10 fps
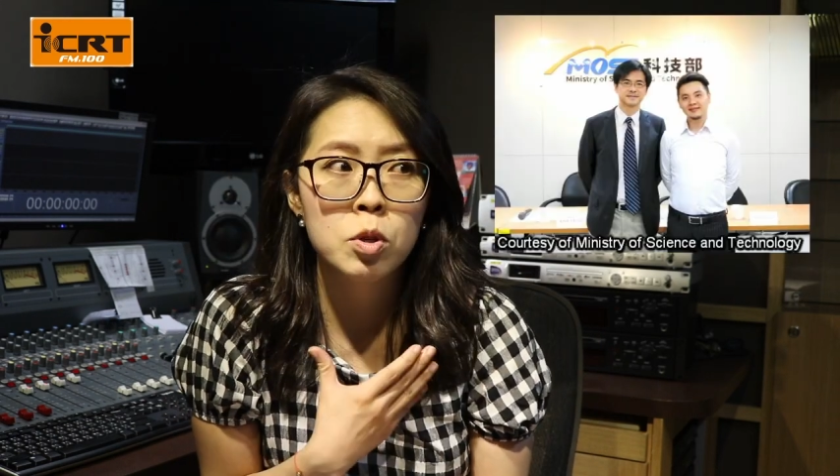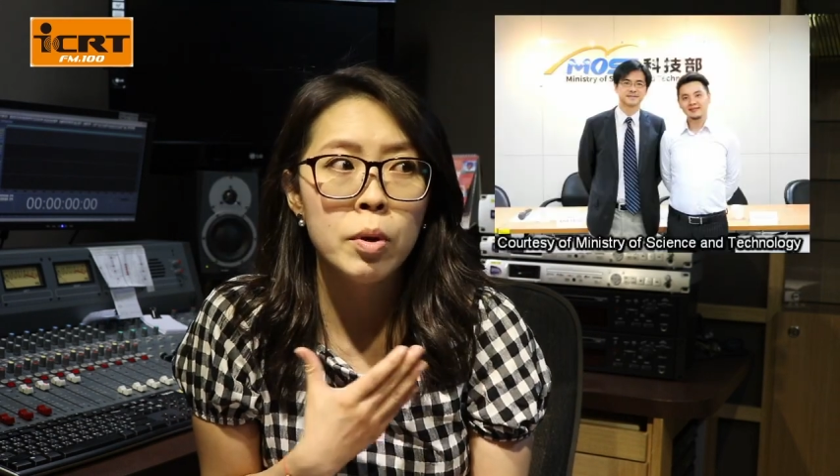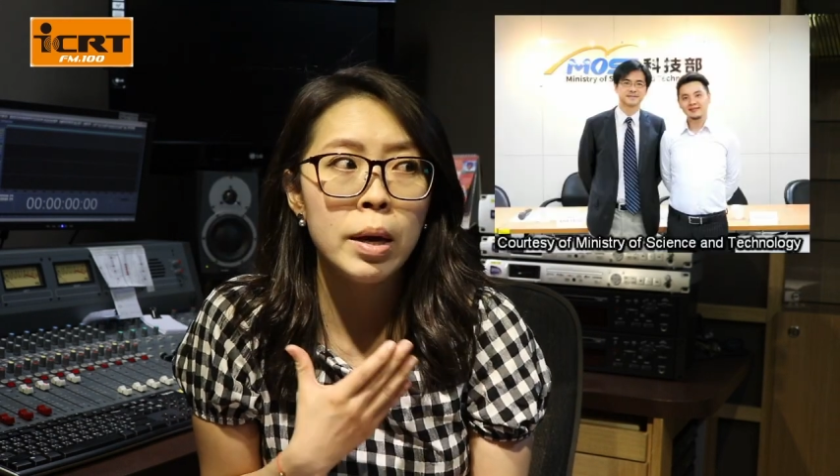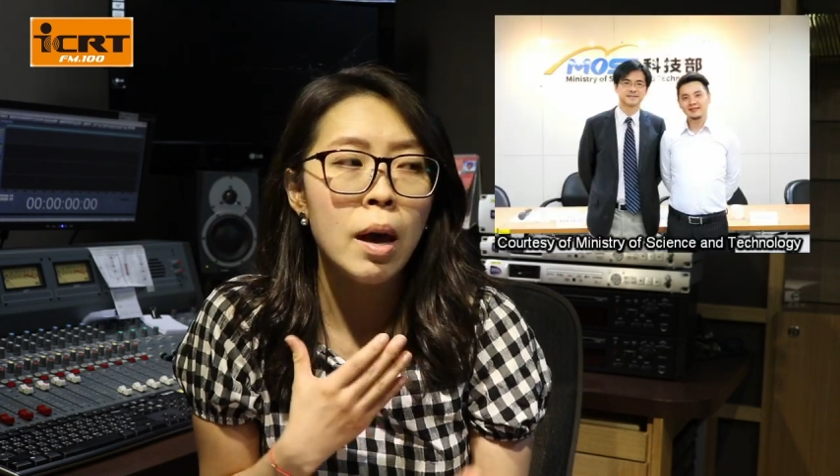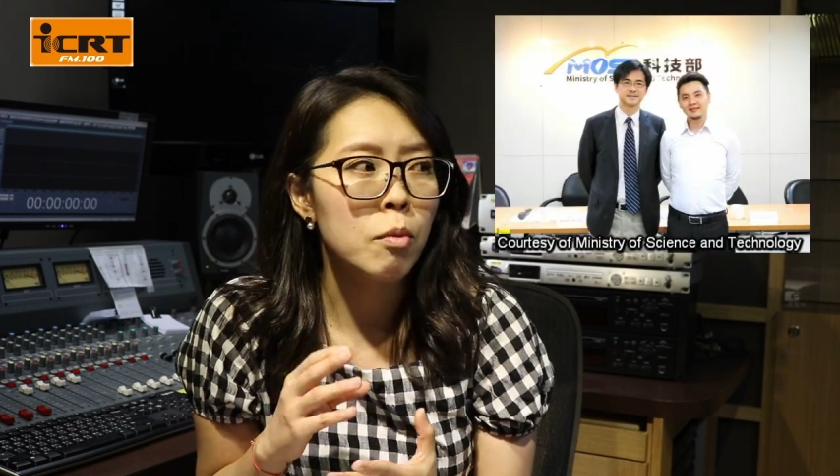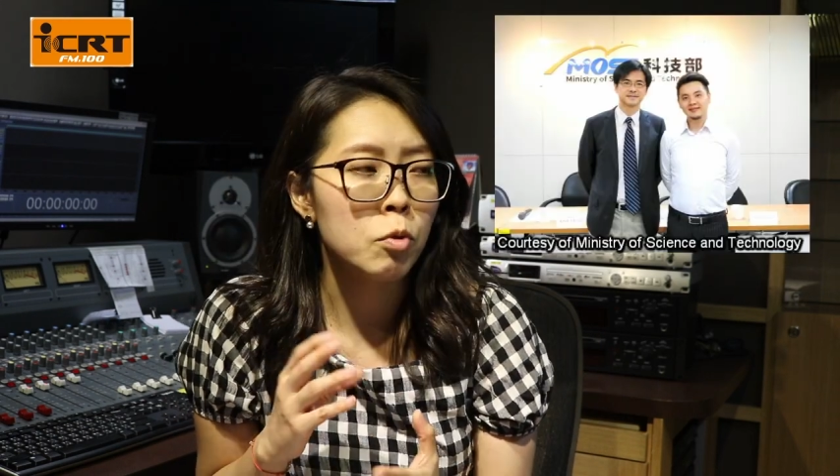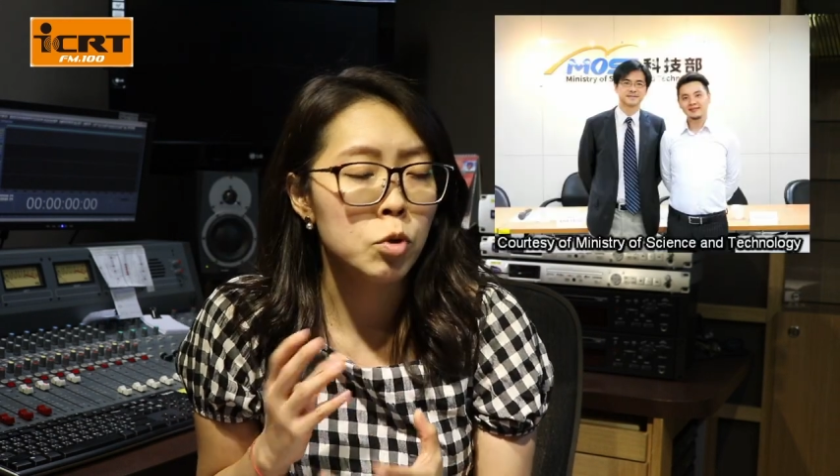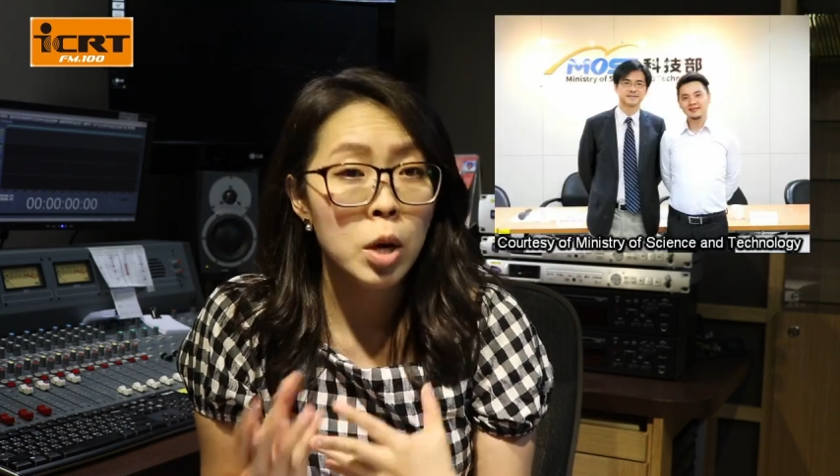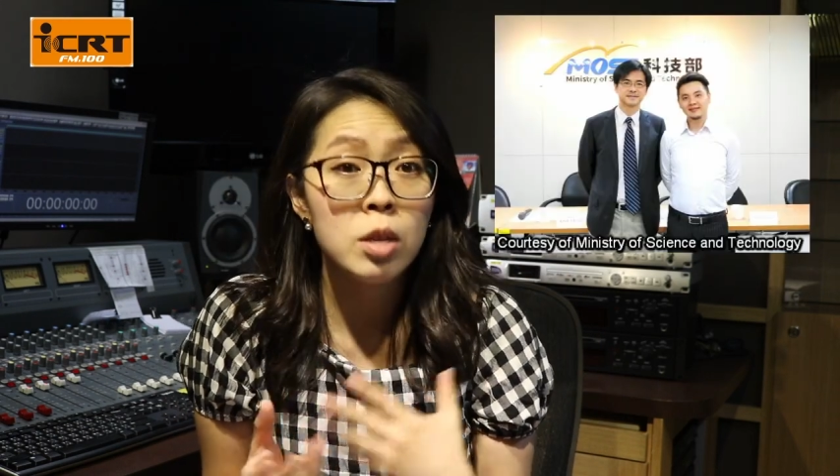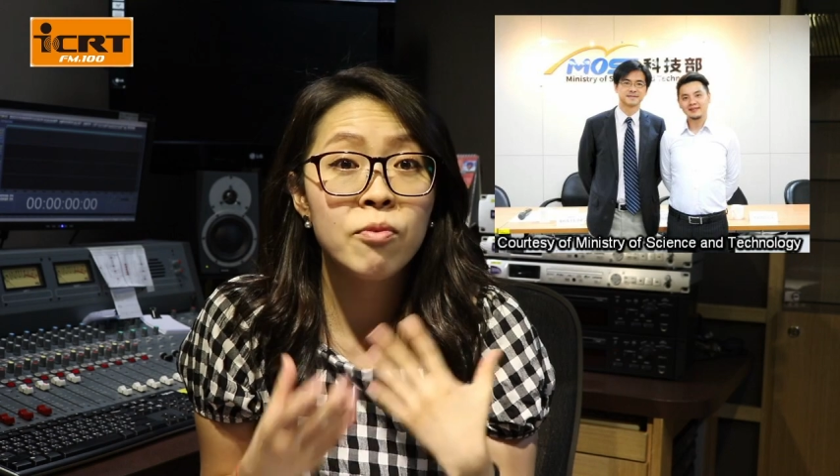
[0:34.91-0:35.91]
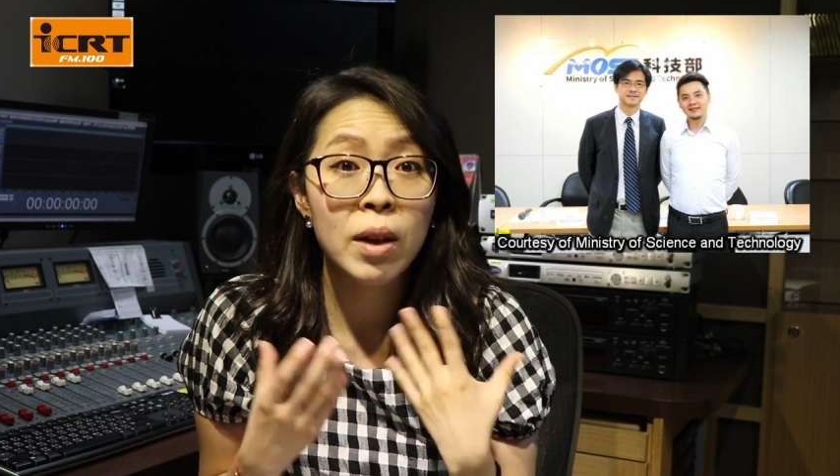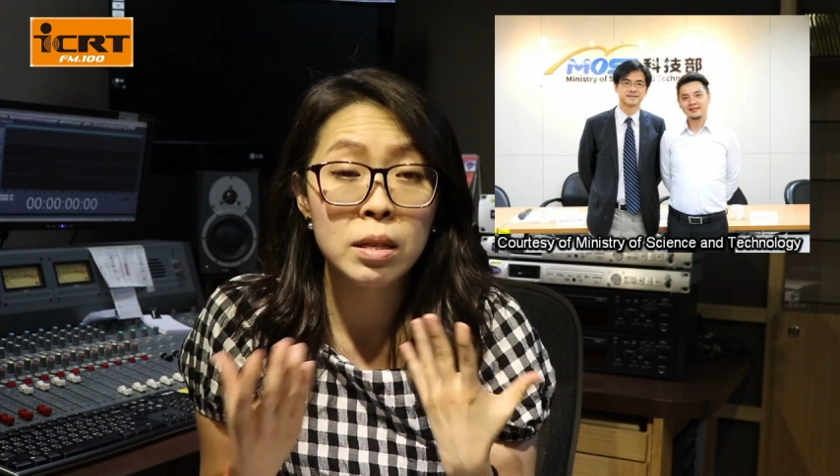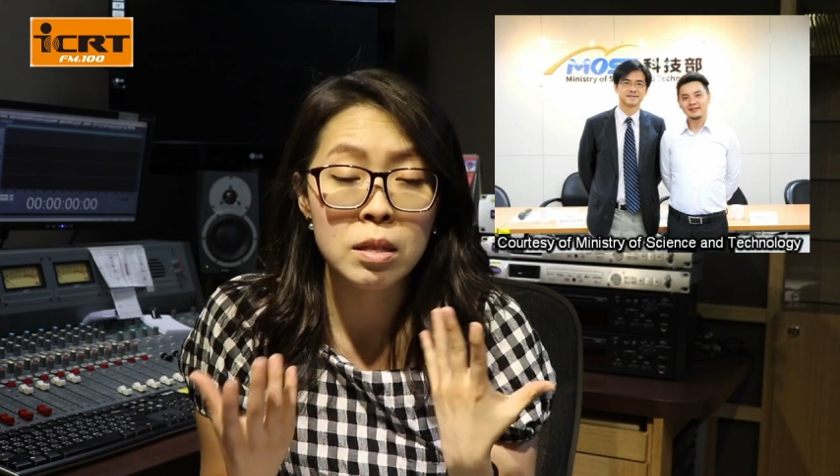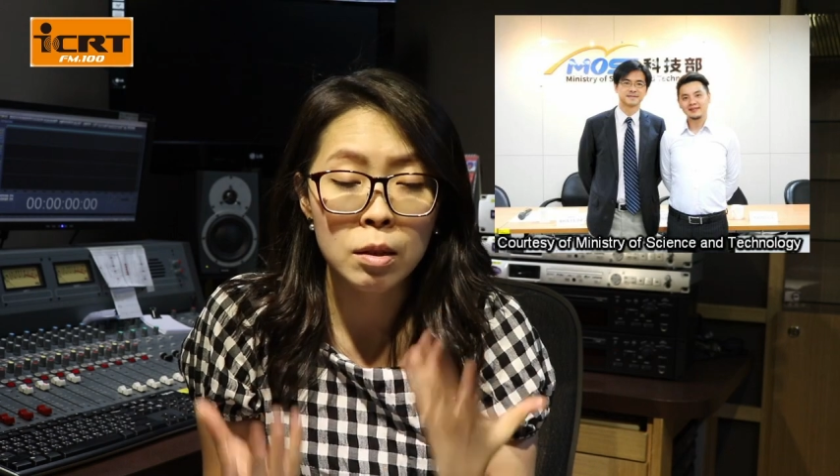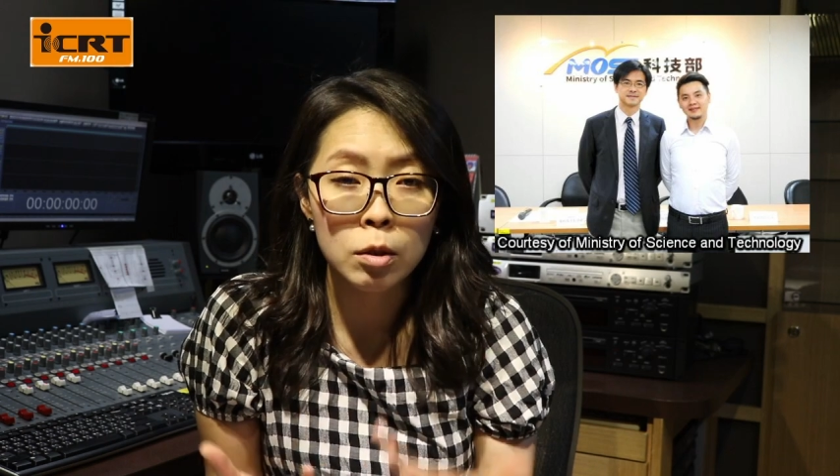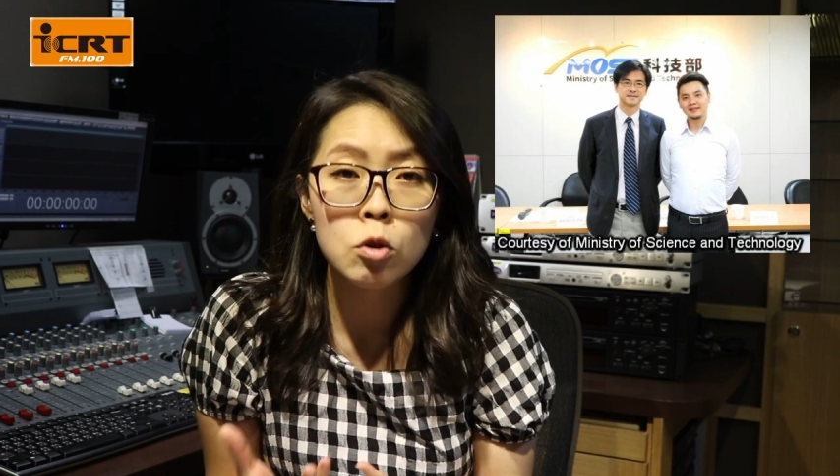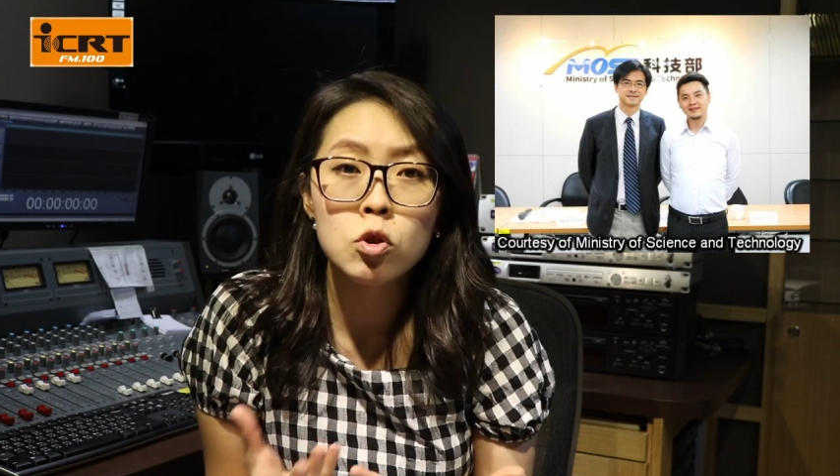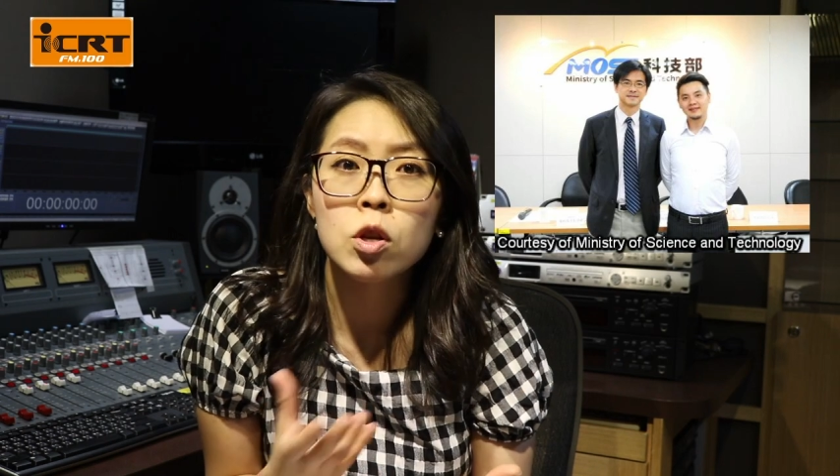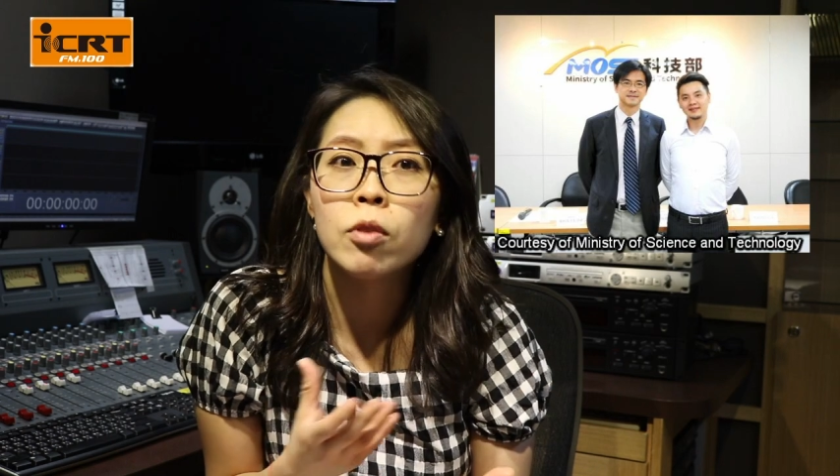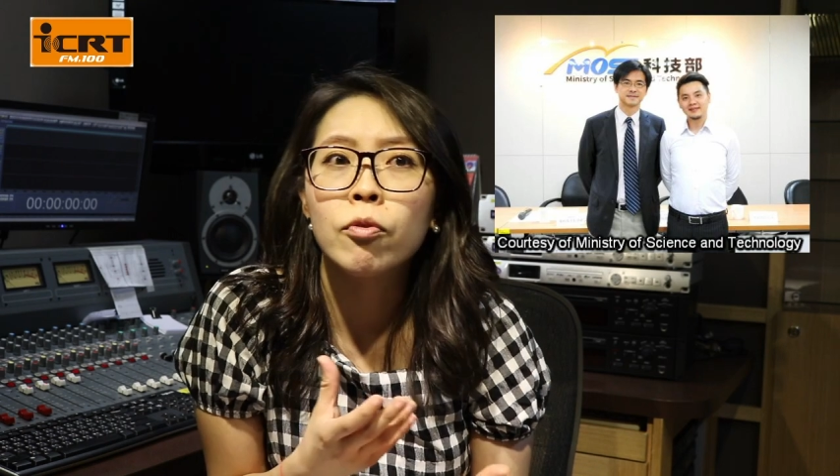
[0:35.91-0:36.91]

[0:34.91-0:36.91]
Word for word: trying to find a solution